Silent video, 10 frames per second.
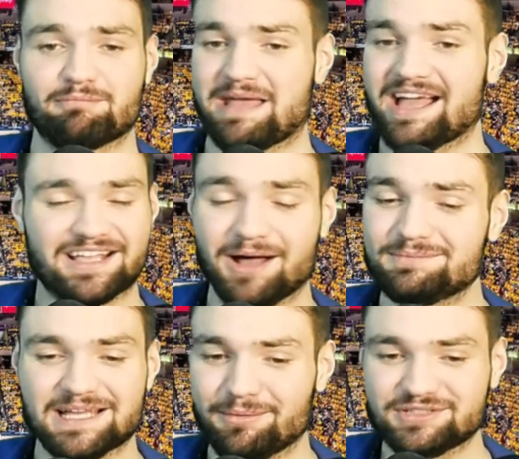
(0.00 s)
Back
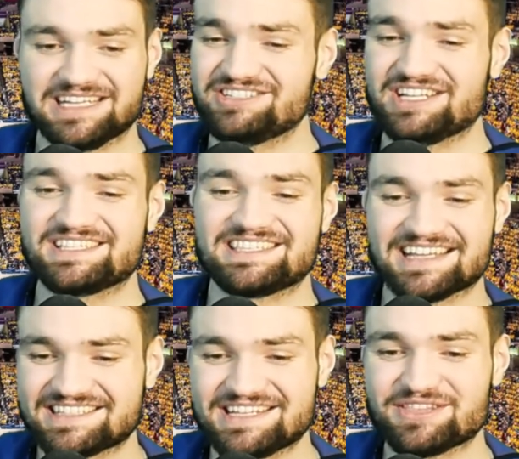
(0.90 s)
up double digits.
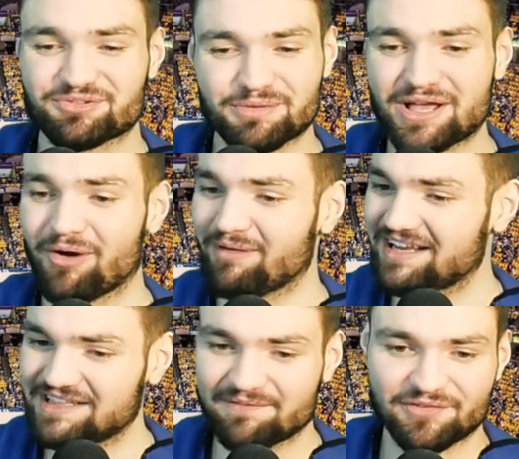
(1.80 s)
63
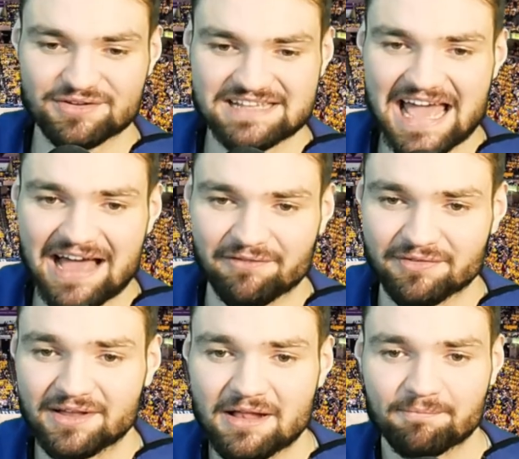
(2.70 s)
already in the first half.
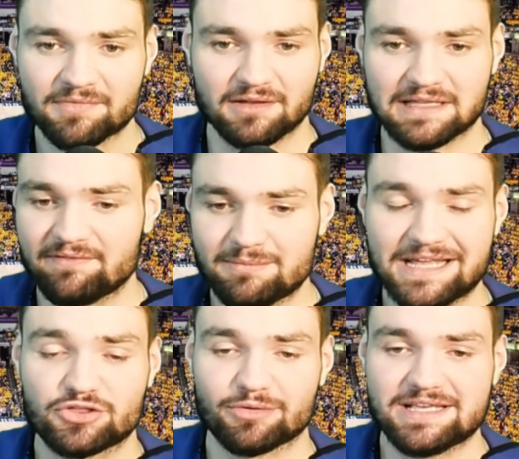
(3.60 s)
11
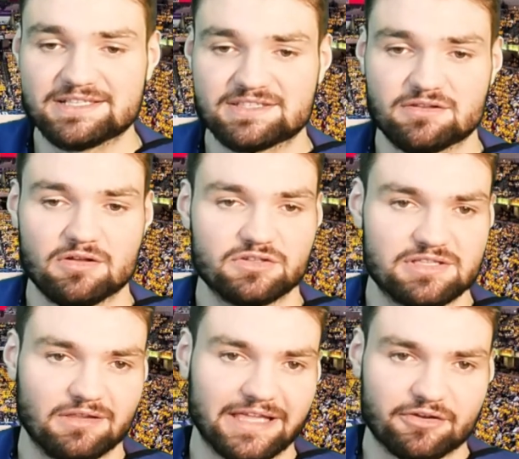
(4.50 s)
made threes
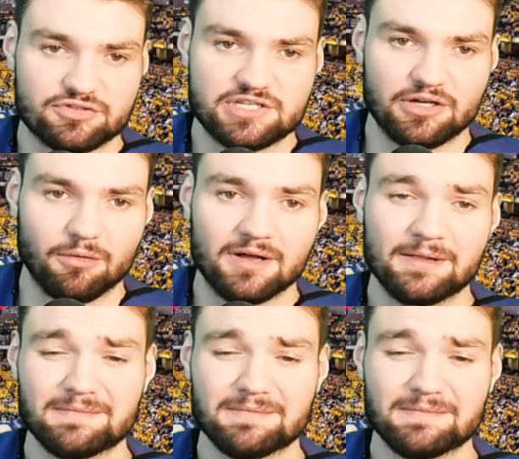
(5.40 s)
to the Lakers 2.